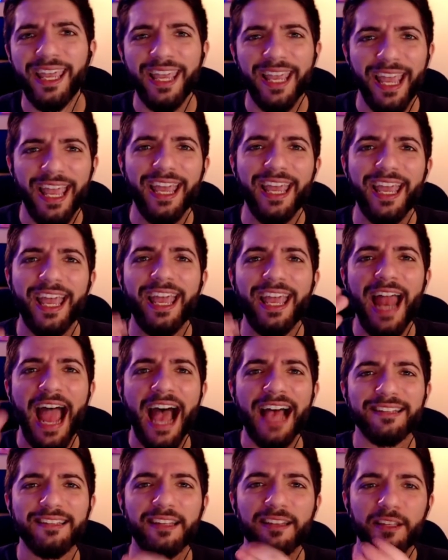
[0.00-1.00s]
it, it
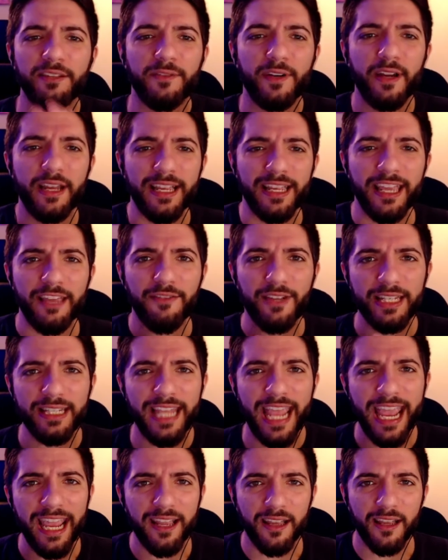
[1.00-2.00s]
has like this very give and
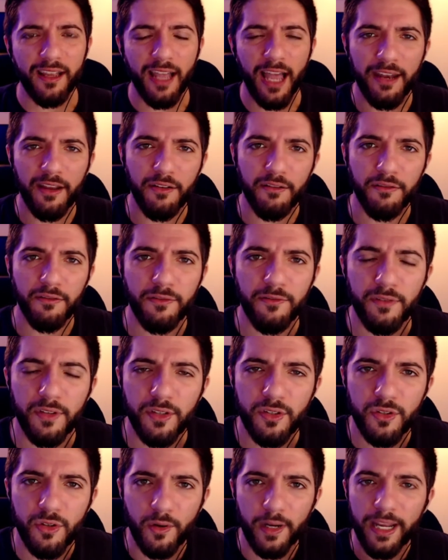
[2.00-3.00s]
take kind of
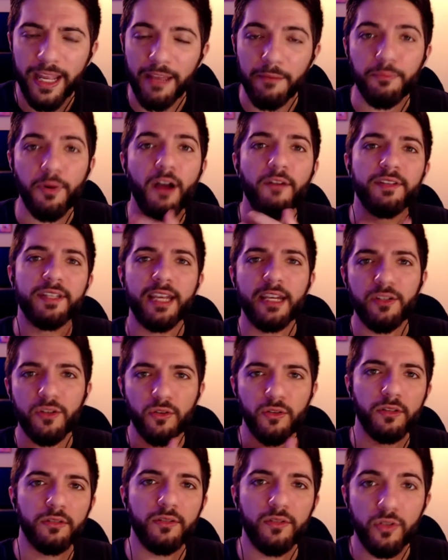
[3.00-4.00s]
story
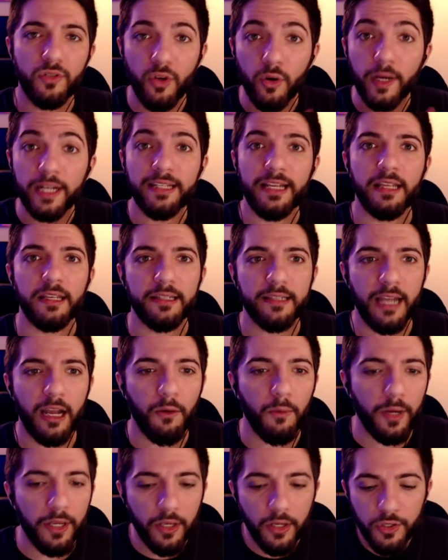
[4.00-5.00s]
improvisational storytelling style
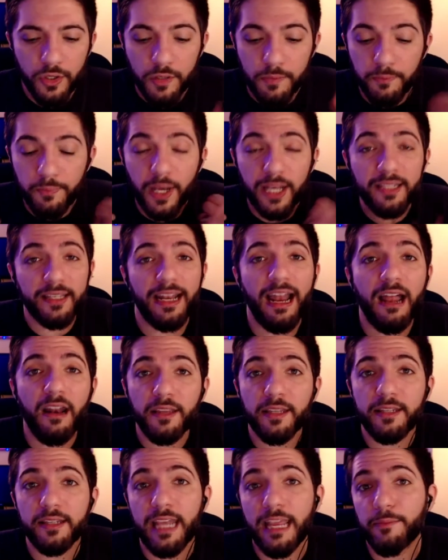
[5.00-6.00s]
where you could just bust it out at
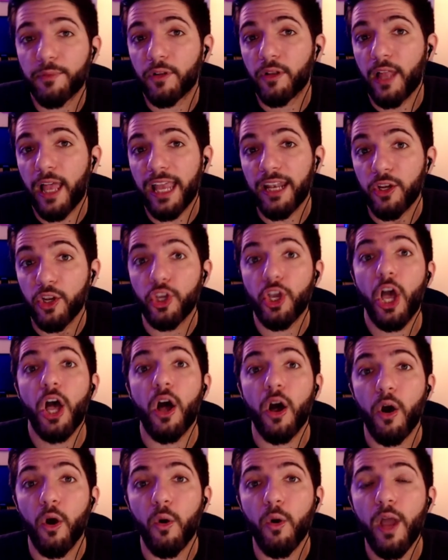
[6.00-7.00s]
the table and
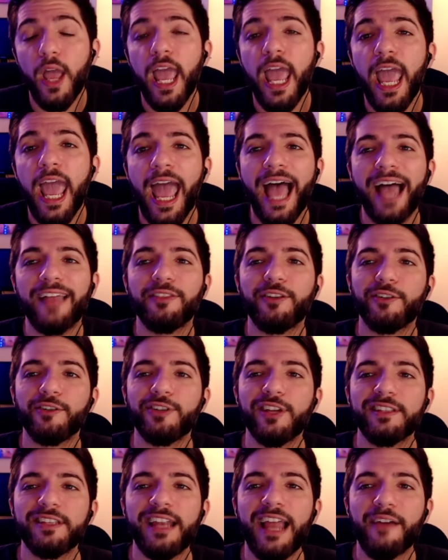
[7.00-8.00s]
go and there
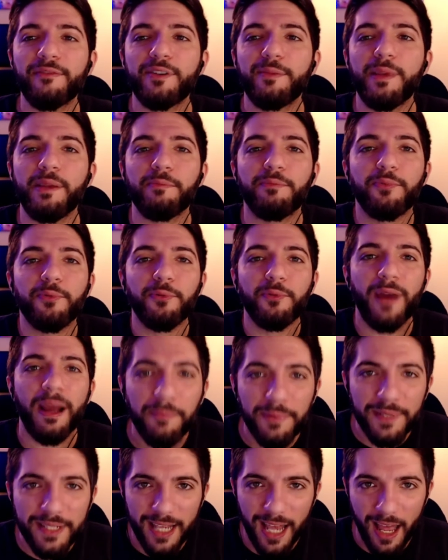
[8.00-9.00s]
doesn't have to be
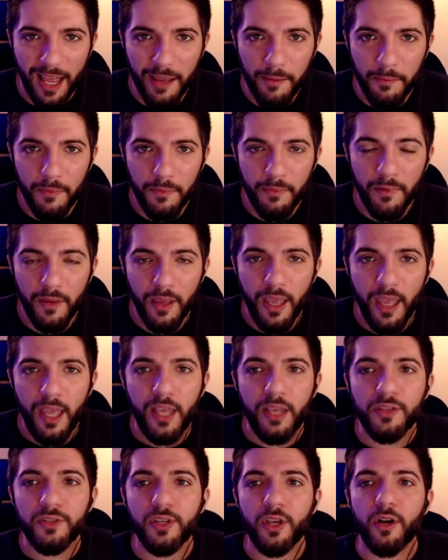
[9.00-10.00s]
prep time
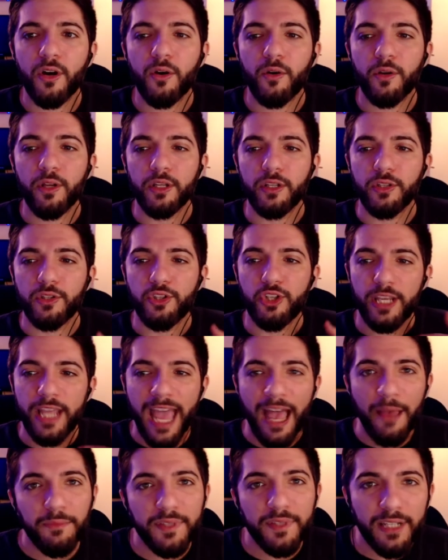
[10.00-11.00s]
so
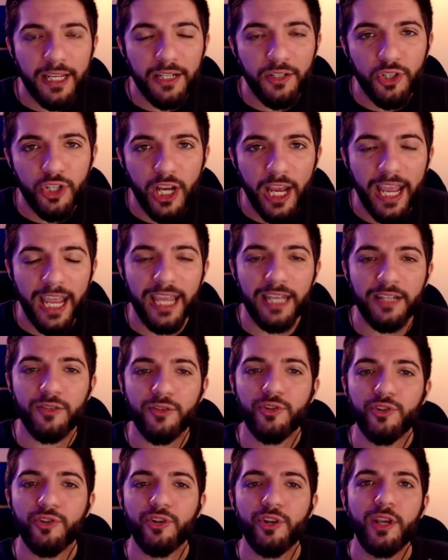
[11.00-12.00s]
gms can
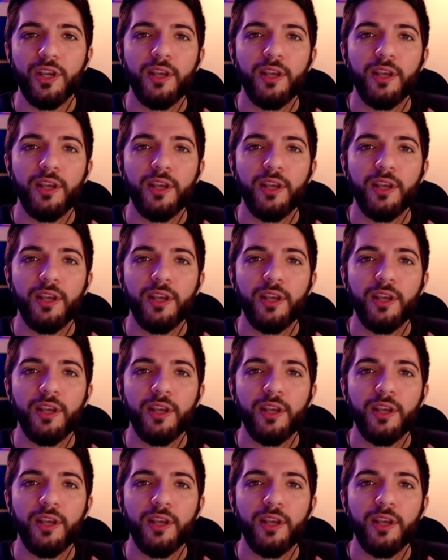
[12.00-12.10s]
change